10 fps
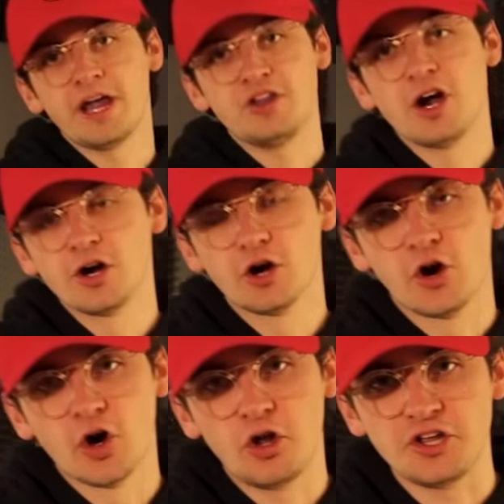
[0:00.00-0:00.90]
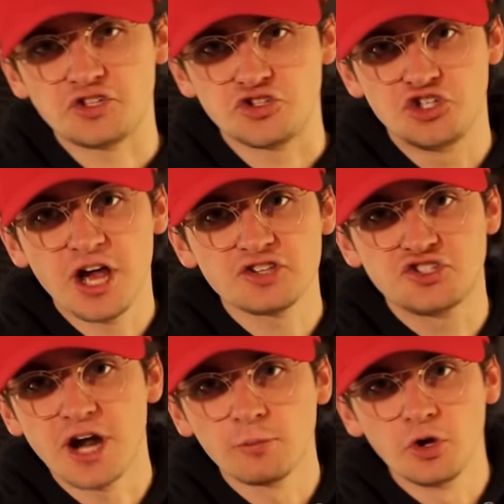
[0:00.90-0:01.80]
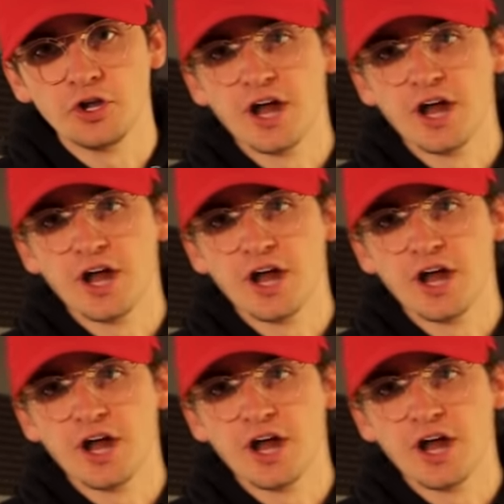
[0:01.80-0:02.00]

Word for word: and younger girl is just general